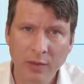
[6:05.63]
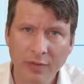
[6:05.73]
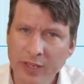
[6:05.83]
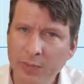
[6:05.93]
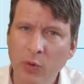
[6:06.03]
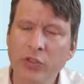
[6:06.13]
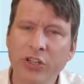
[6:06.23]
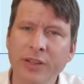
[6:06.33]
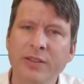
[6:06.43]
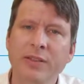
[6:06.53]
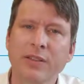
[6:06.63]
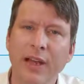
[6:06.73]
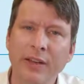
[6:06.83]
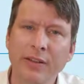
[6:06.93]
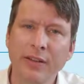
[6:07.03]
Facebook just
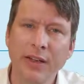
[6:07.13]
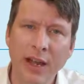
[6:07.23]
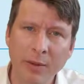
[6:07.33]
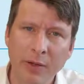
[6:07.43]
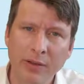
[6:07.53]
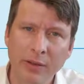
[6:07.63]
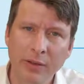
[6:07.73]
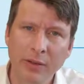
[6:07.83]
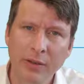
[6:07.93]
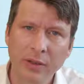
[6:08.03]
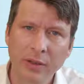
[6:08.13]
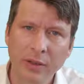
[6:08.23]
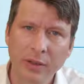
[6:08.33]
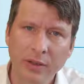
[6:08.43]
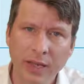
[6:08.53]
started in Harvard,
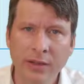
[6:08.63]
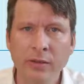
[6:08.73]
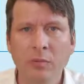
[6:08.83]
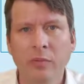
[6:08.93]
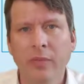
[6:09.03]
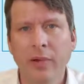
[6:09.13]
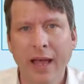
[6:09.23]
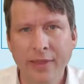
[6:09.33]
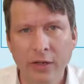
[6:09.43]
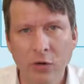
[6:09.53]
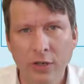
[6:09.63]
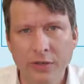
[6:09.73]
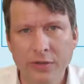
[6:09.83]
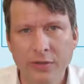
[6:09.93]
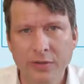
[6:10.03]
then other
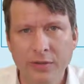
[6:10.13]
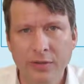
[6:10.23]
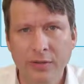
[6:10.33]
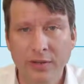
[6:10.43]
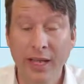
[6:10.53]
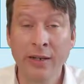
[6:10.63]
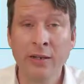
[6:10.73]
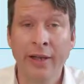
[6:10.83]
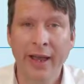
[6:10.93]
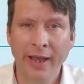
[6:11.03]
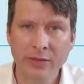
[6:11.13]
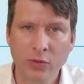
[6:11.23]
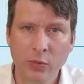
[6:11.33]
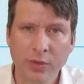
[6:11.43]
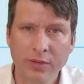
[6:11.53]
colleges, then high
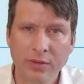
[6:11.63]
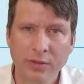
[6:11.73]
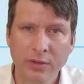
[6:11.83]
schools.